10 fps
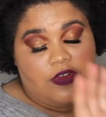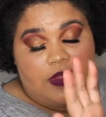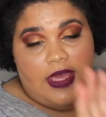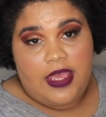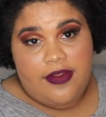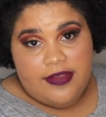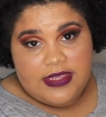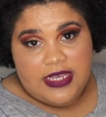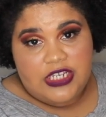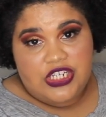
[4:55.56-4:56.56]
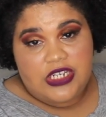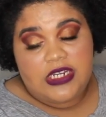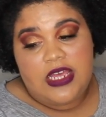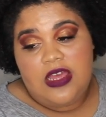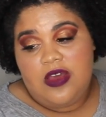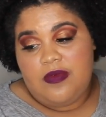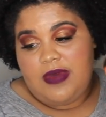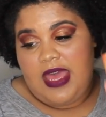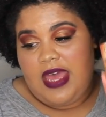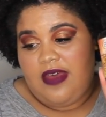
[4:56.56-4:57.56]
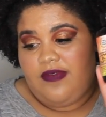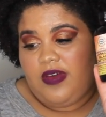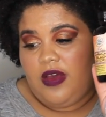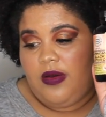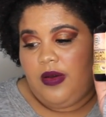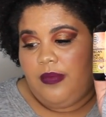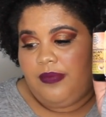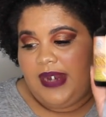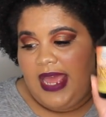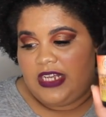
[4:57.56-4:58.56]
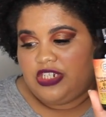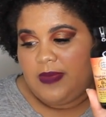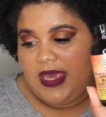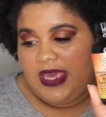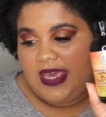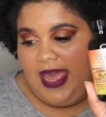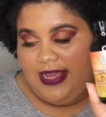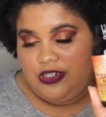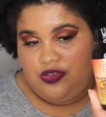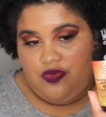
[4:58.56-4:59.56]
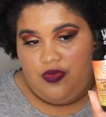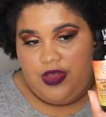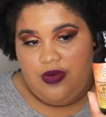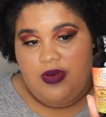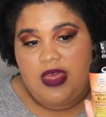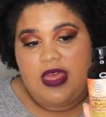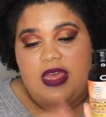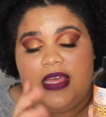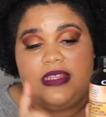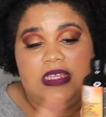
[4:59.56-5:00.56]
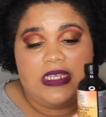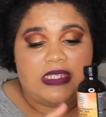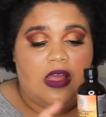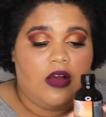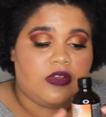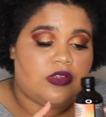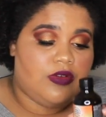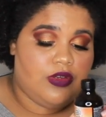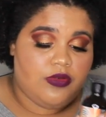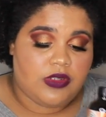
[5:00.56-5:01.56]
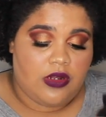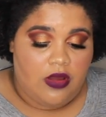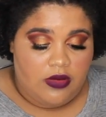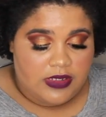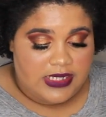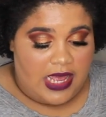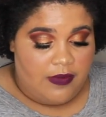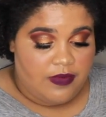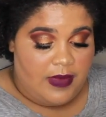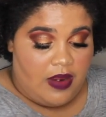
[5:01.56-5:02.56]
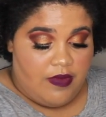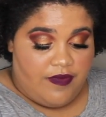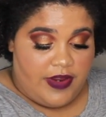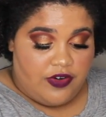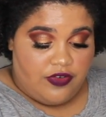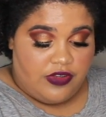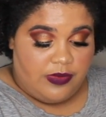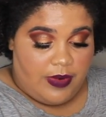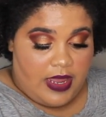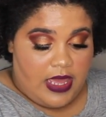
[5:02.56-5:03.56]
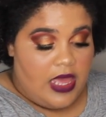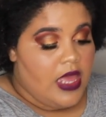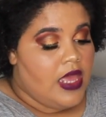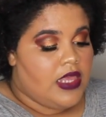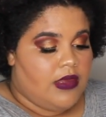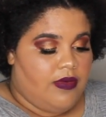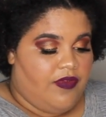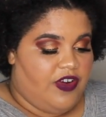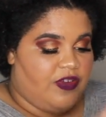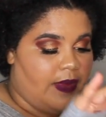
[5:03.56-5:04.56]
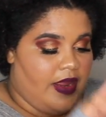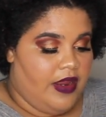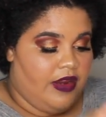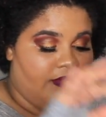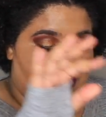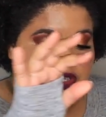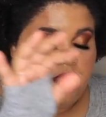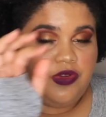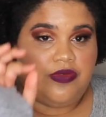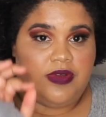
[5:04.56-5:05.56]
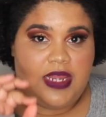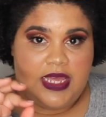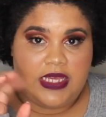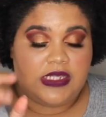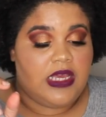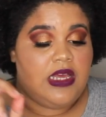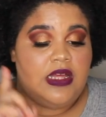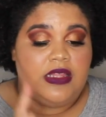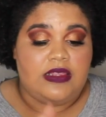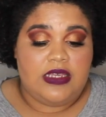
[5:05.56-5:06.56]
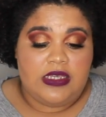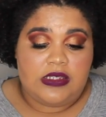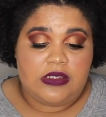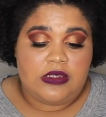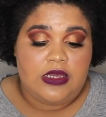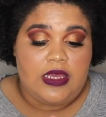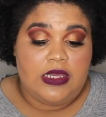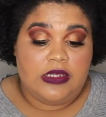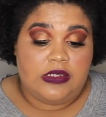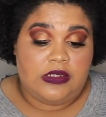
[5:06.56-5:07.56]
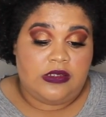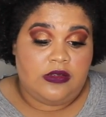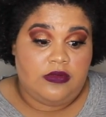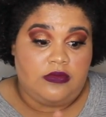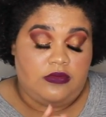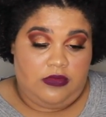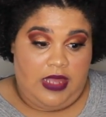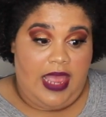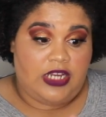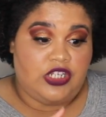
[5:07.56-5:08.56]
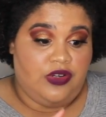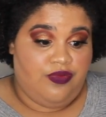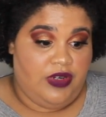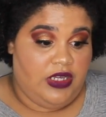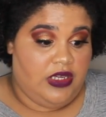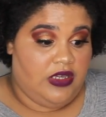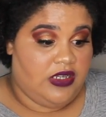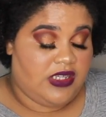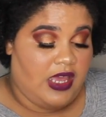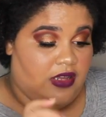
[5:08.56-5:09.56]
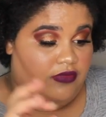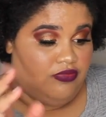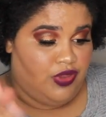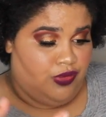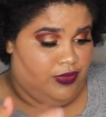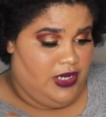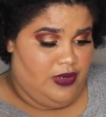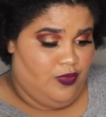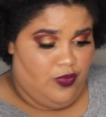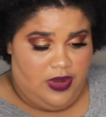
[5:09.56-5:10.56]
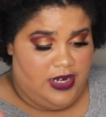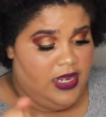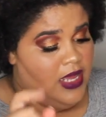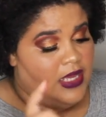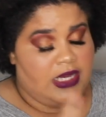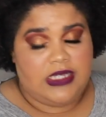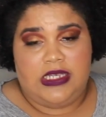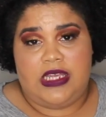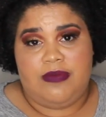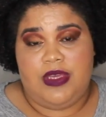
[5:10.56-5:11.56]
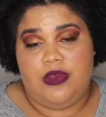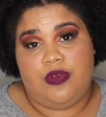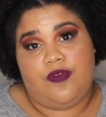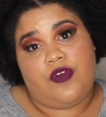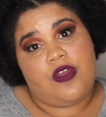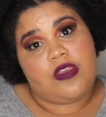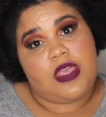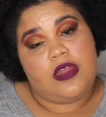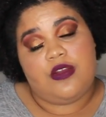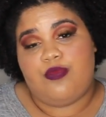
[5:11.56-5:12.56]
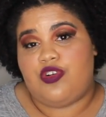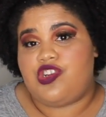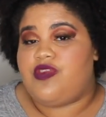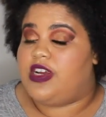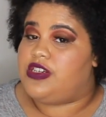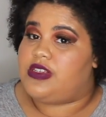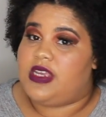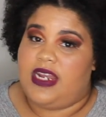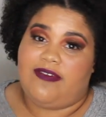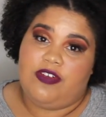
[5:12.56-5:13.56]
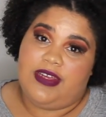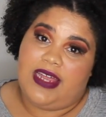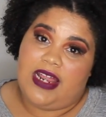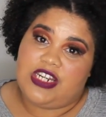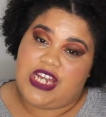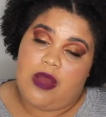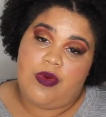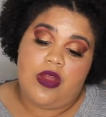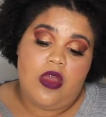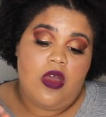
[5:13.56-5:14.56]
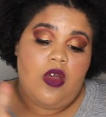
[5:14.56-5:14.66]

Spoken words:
for the hair section, we have Black Jamaican Castor Oil. This I also use alongside with my refresher spray to refresh my hair every 2 or 3 days. This is actually really good. It's like a 3-in-1 because it can be used for your skin to moisturize your skin after you get out of the shower.